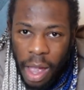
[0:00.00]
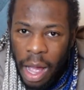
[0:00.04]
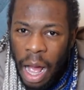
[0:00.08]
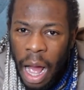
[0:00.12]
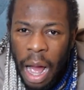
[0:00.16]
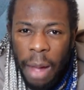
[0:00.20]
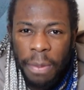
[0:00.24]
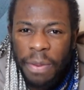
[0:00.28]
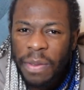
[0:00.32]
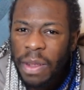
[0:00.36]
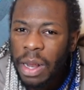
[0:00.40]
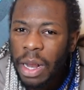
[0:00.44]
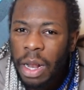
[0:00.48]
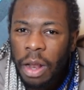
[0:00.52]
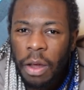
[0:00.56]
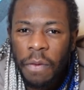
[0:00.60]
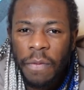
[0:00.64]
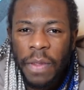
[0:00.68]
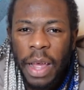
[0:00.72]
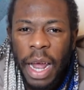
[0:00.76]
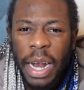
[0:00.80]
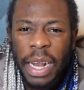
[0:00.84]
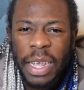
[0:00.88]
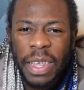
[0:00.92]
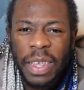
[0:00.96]
absolutely love
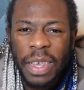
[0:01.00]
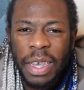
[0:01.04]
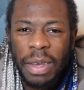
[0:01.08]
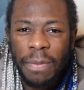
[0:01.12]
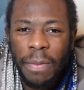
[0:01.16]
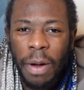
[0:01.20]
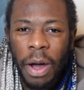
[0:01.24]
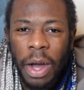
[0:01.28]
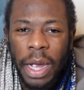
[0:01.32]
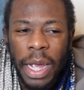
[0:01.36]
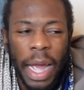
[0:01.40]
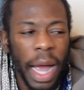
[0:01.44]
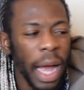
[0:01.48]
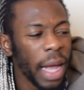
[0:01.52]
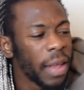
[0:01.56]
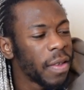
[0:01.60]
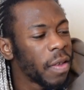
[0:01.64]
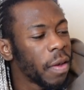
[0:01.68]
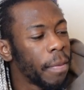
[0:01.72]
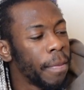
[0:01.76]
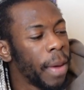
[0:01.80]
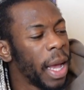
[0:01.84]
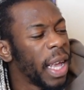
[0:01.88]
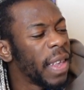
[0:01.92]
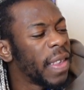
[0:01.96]
the Hennessy. But yeah, so
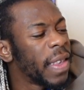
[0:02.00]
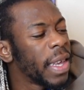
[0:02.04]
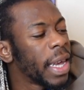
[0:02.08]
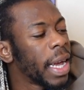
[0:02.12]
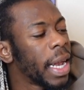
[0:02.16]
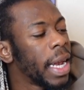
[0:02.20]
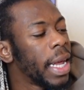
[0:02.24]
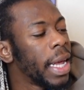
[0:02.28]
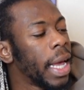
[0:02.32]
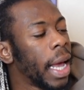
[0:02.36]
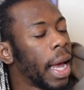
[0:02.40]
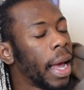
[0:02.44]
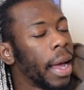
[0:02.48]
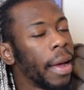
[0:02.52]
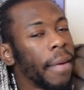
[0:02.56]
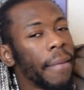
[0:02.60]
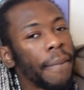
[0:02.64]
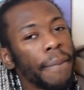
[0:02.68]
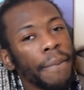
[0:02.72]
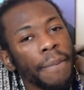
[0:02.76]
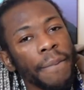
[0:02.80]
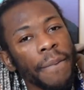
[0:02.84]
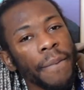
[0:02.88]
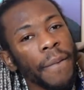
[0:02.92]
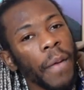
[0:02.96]
basically, yeah,
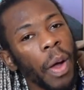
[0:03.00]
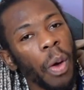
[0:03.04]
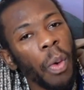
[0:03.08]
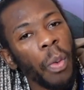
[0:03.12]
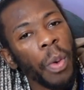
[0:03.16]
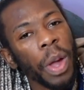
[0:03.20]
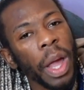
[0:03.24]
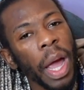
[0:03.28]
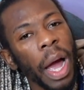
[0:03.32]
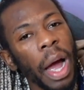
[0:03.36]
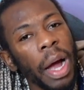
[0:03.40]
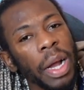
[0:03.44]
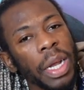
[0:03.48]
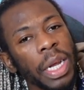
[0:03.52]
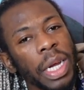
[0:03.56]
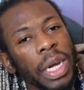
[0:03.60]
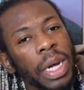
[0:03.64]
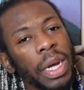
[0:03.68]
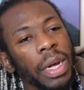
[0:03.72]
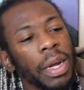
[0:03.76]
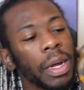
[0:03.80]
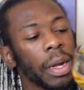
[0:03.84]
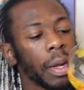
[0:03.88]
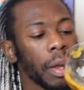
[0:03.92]
we out here.